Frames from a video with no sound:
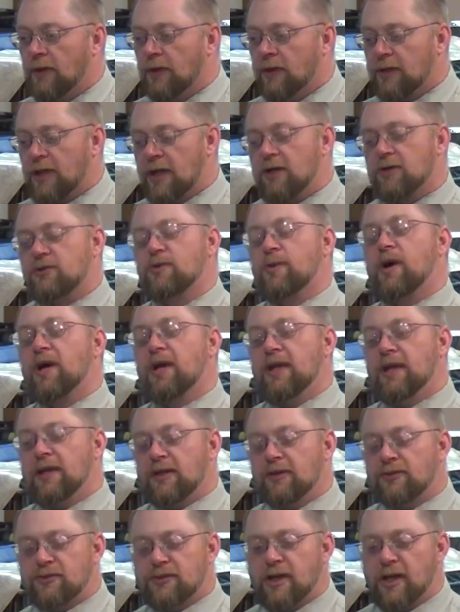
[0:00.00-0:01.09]
That is why he
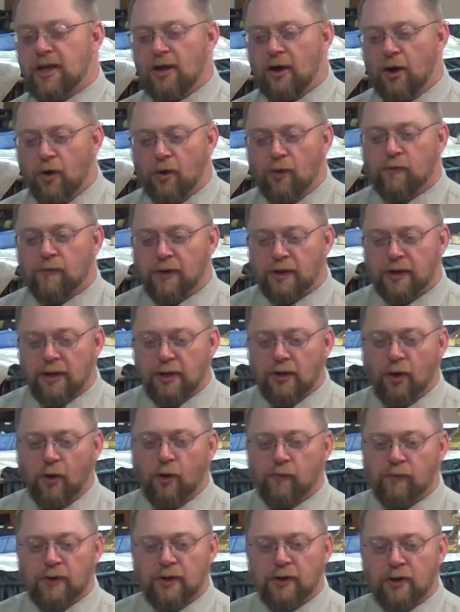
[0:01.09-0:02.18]
can say over and
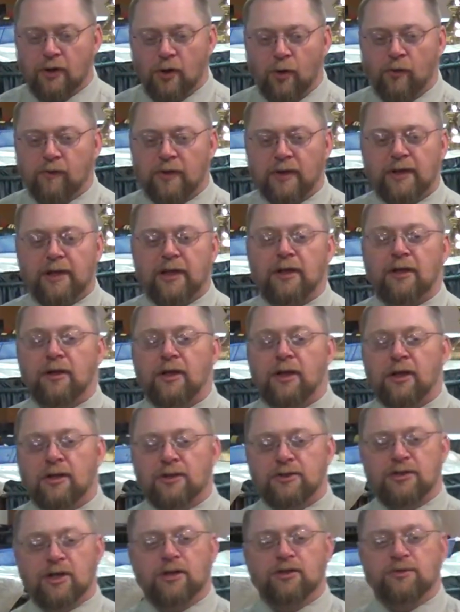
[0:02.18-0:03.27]
over and over again
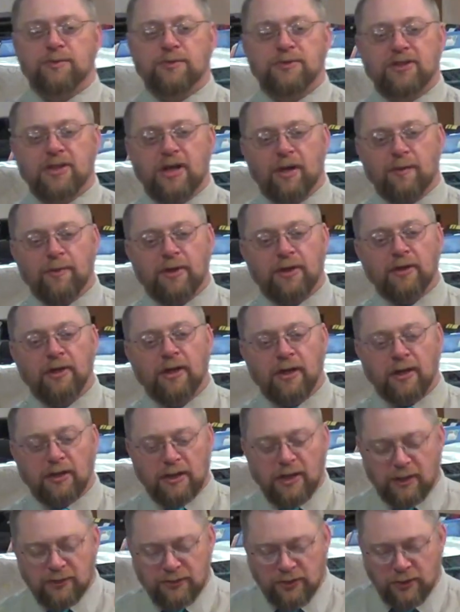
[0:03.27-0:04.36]
judgment's coming,
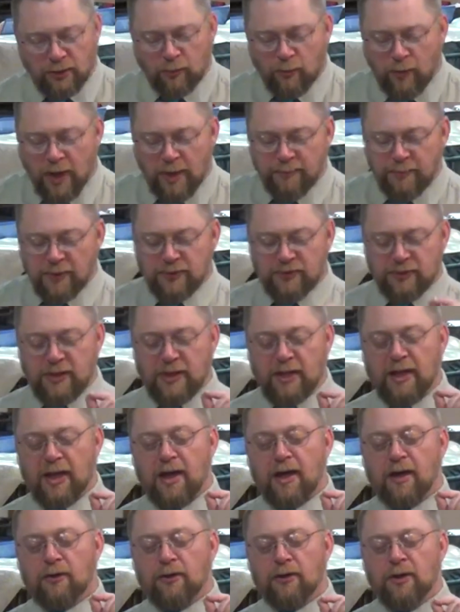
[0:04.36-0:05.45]
God's going to wipe this thing
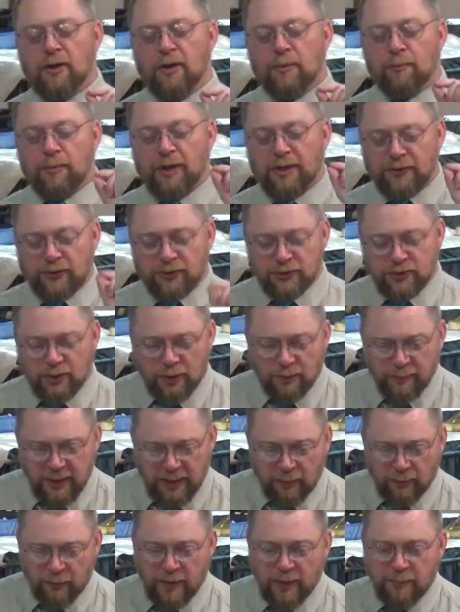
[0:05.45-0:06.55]
out, but there's going to
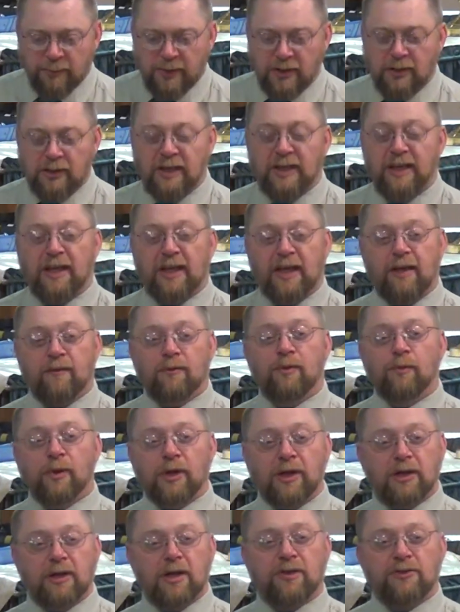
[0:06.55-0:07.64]
be a remnant, even
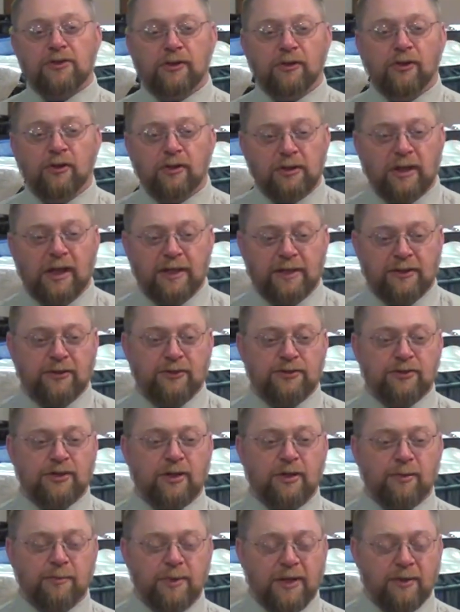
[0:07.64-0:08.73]
when it doesn't look like there's
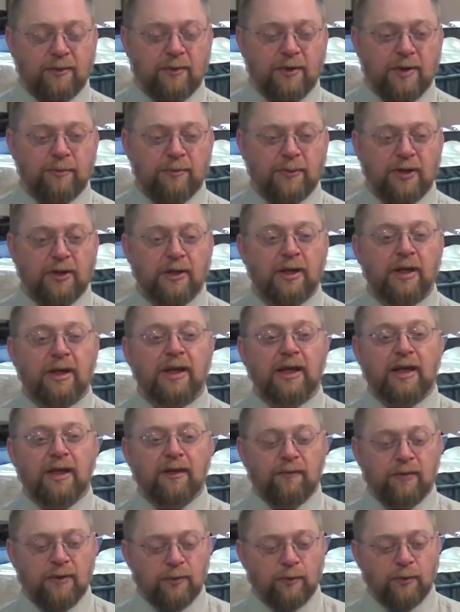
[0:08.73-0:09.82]
going to be a remnant,
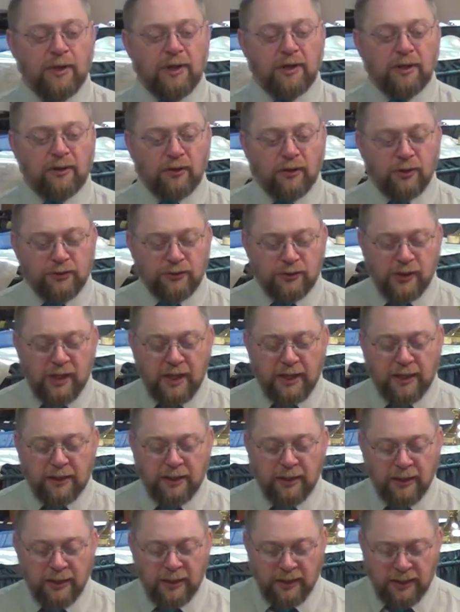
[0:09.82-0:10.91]
even when it looks like,
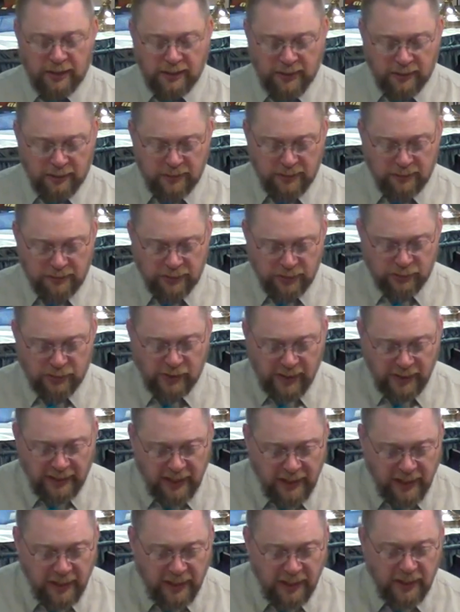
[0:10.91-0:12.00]
uh, just like
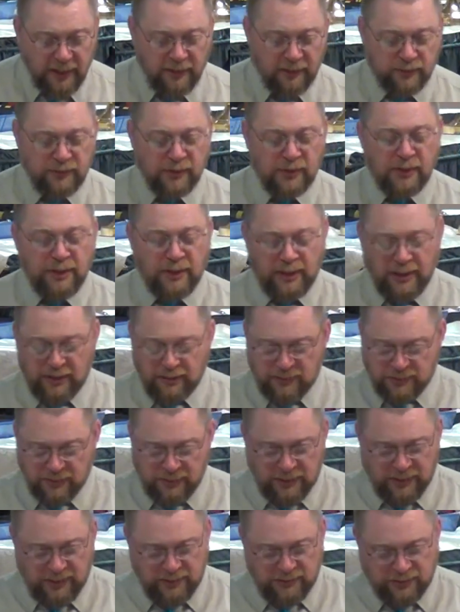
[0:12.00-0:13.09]
Ahaz, he's,
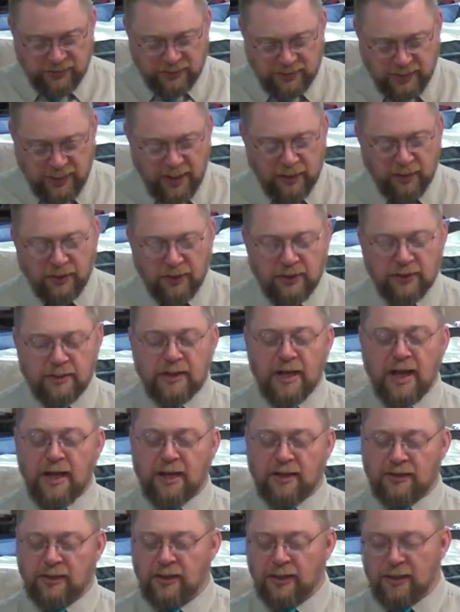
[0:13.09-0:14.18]
he's scared to
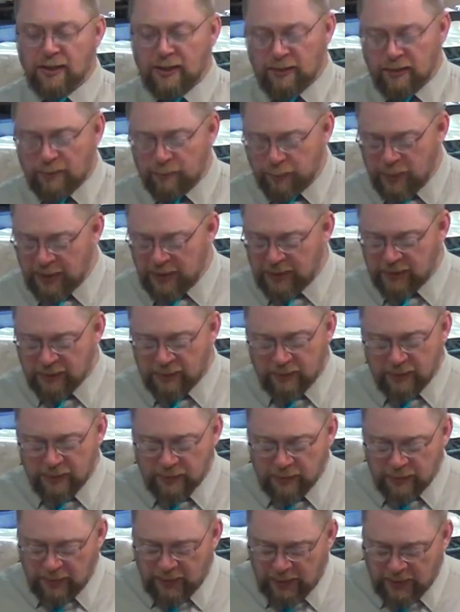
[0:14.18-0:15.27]
death. Pekah
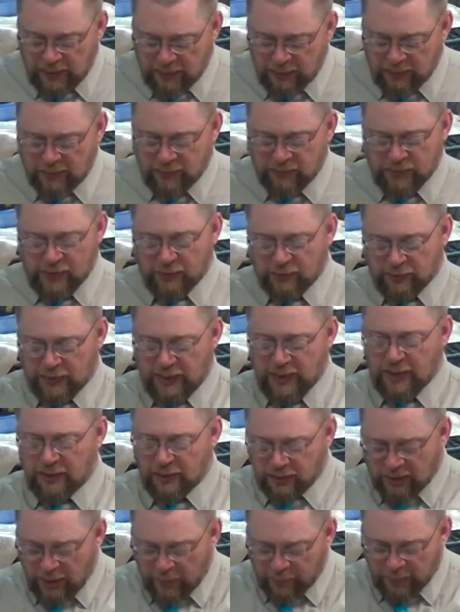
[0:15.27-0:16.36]
and this other king
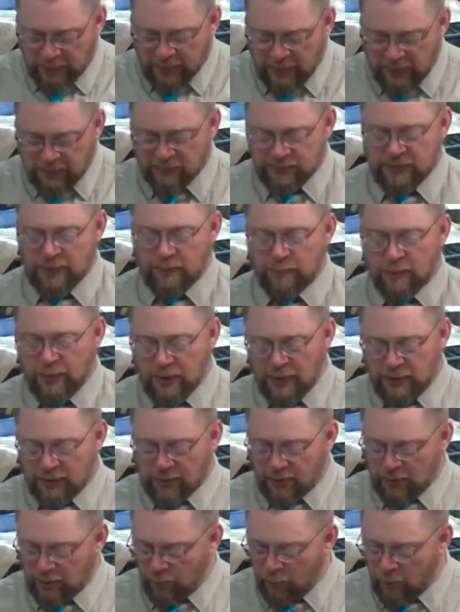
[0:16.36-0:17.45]
are coming against him.
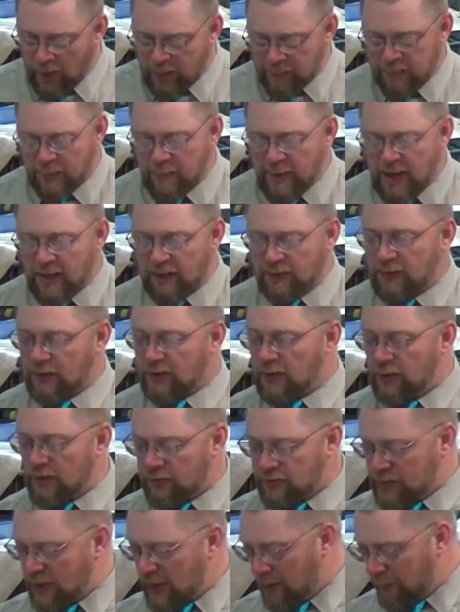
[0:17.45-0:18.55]
They're going to wipe him out. They're going
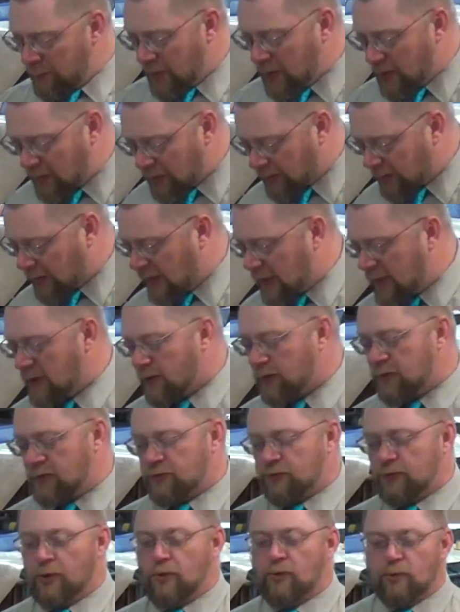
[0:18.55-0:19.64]
to set up another king on his
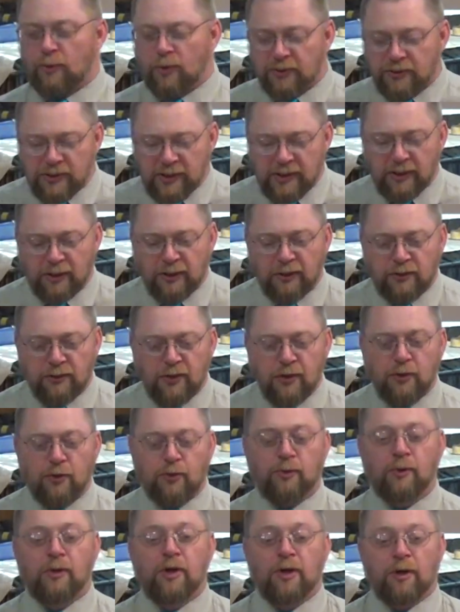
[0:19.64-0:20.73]
throne. What's he going to
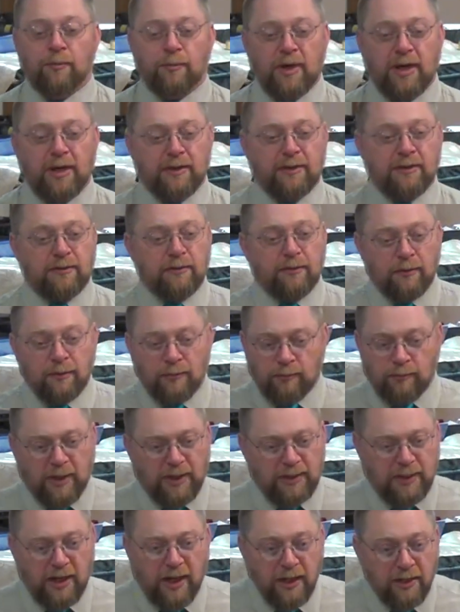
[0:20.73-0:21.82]
do? My,
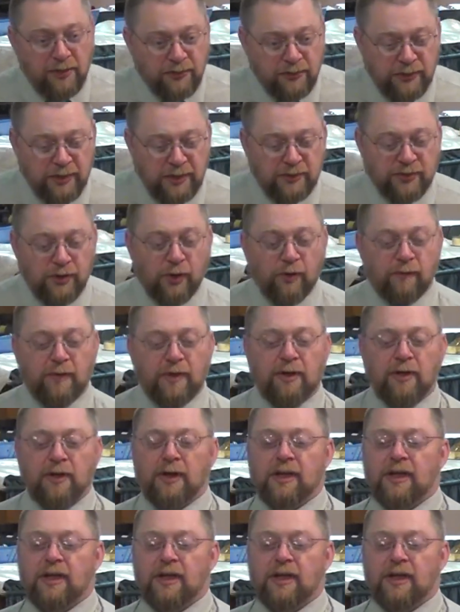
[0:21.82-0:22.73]
my dynasty's over.